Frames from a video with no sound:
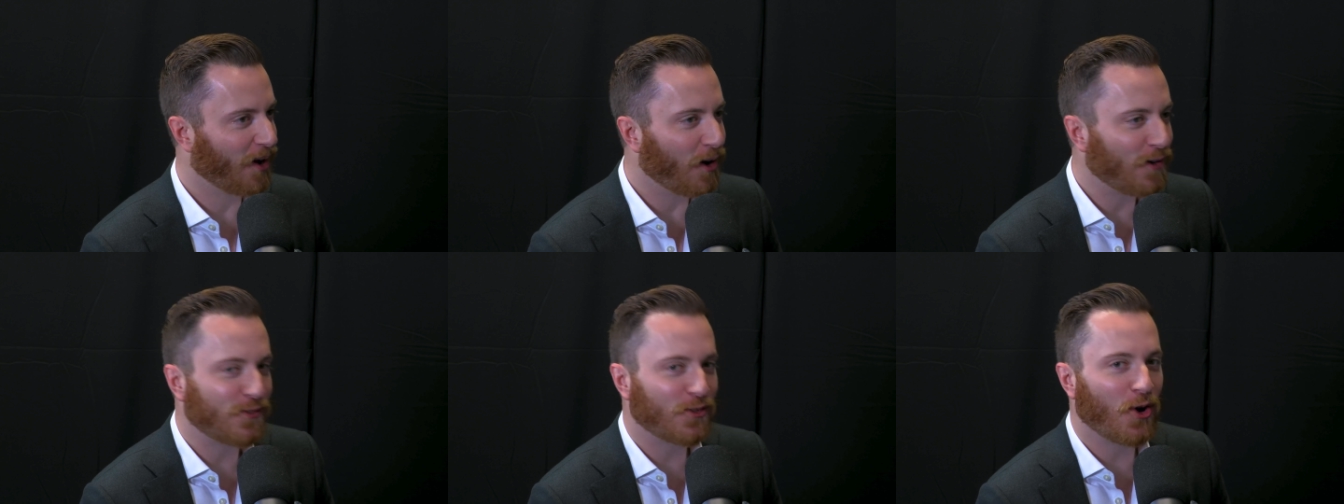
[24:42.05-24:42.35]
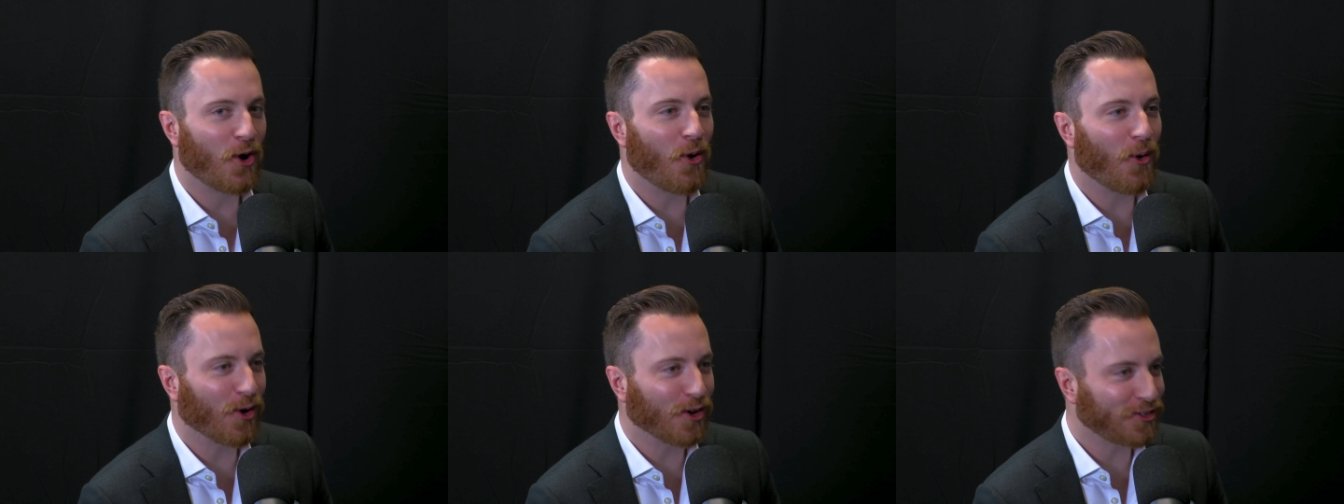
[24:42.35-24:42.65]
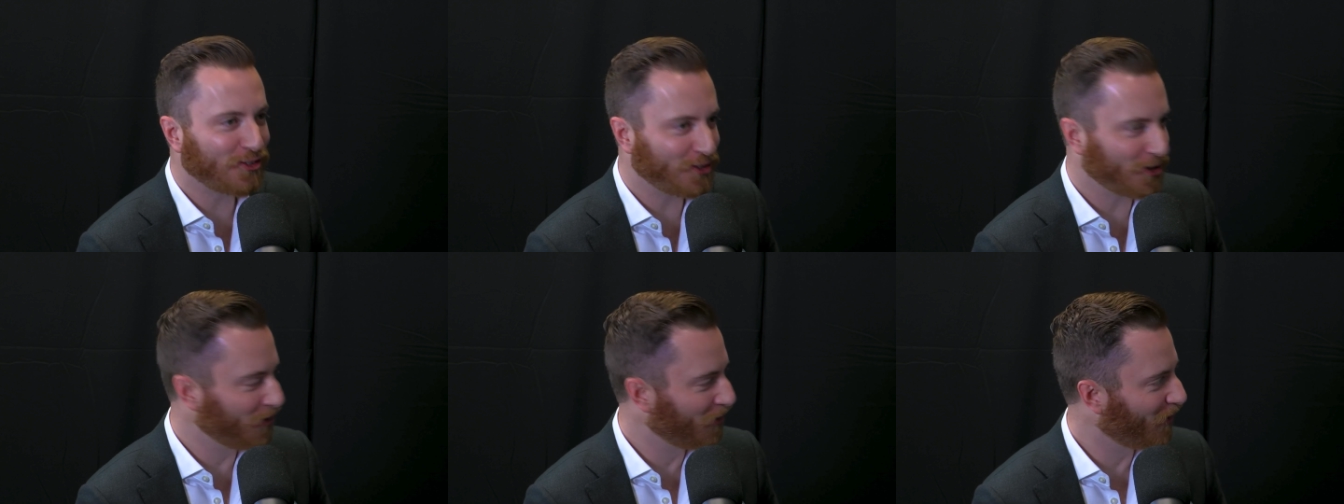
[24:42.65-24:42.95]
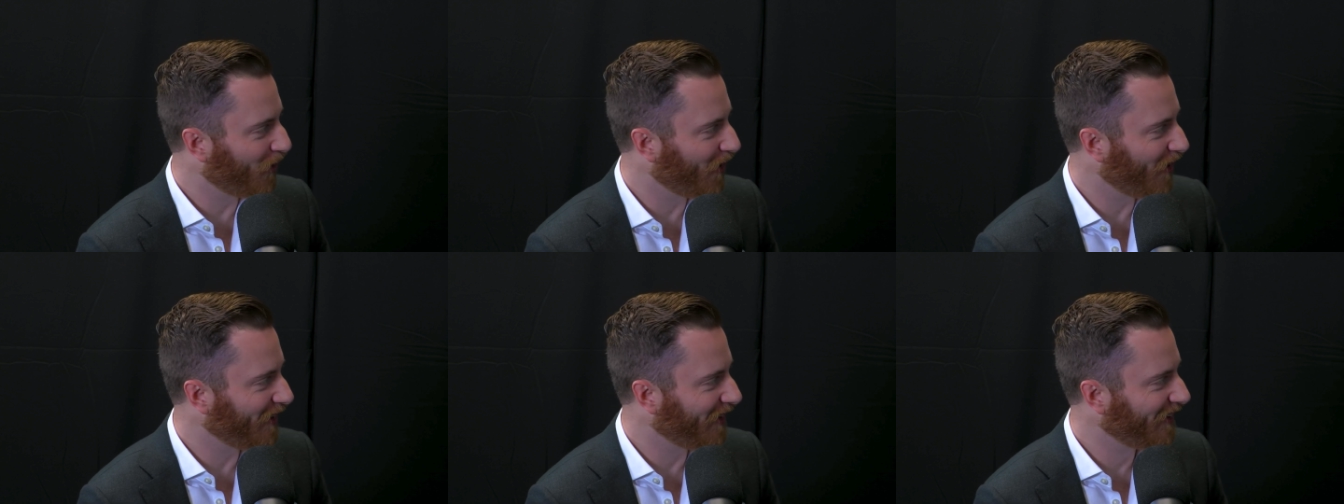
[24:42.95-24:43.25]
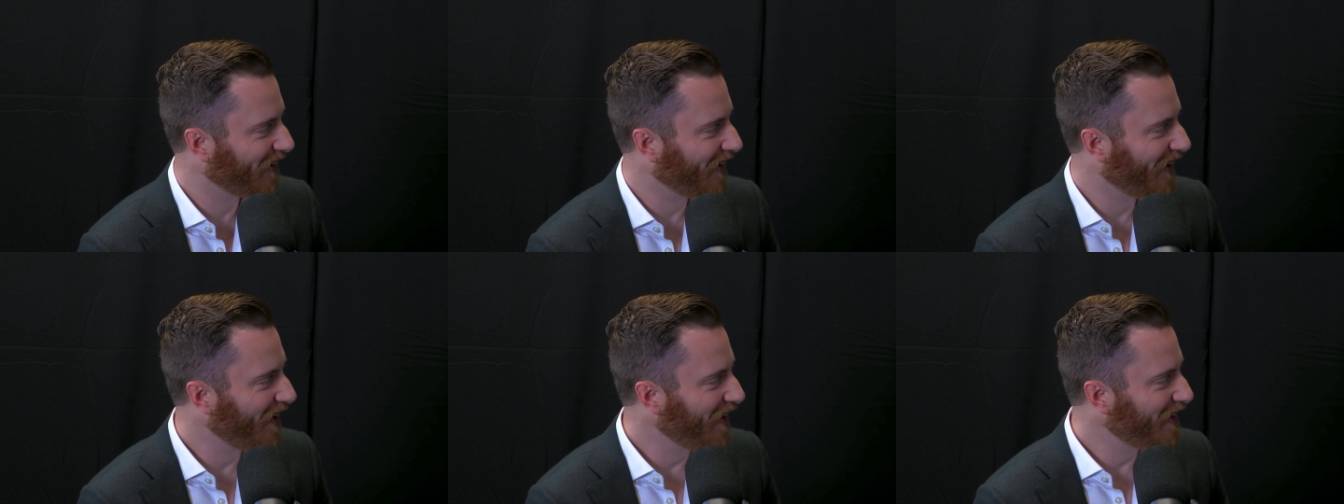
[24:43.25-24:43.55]
Of course you would.
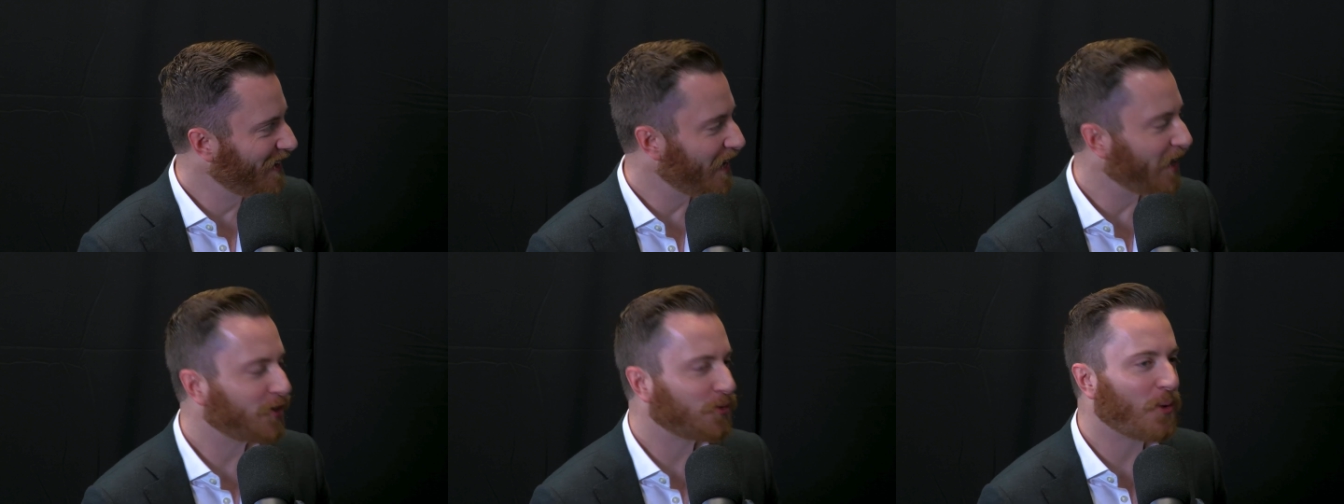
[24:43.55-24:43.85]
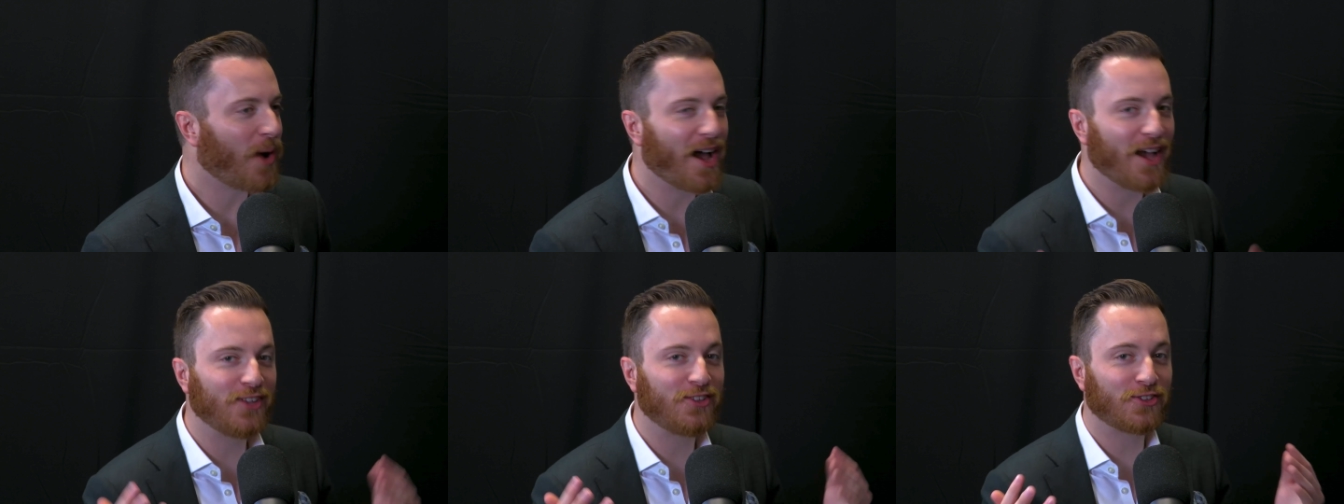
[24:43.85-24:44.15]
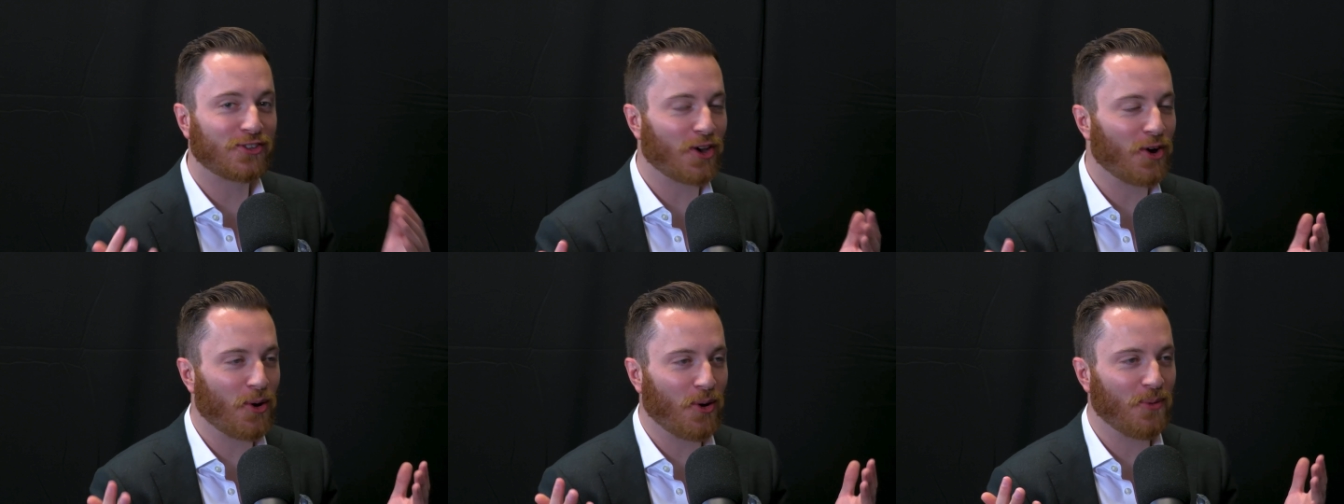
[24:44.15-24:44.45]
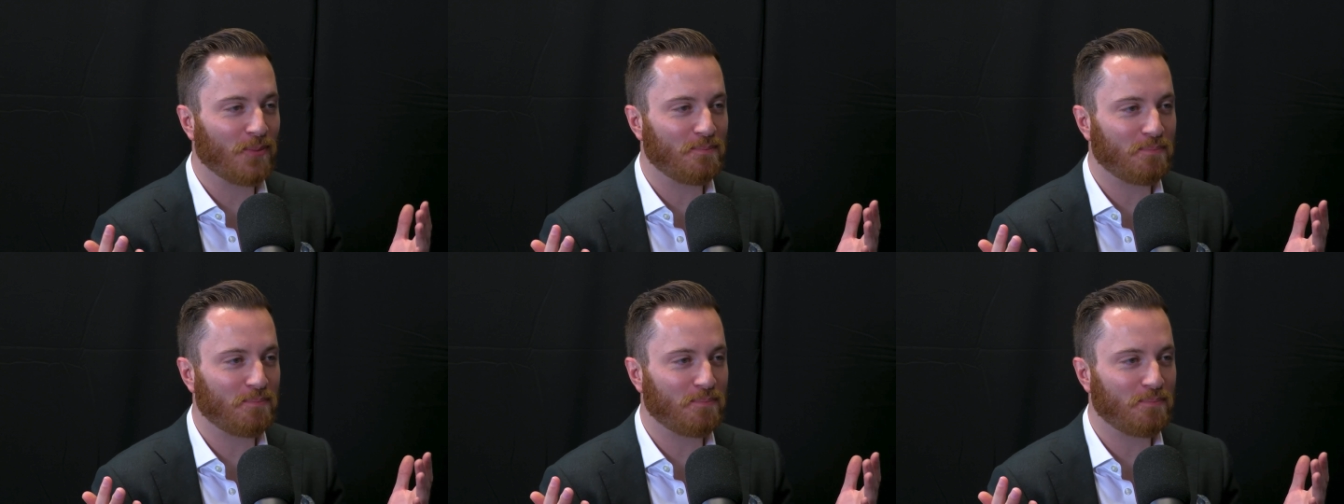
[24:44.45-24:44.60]
That's why it's so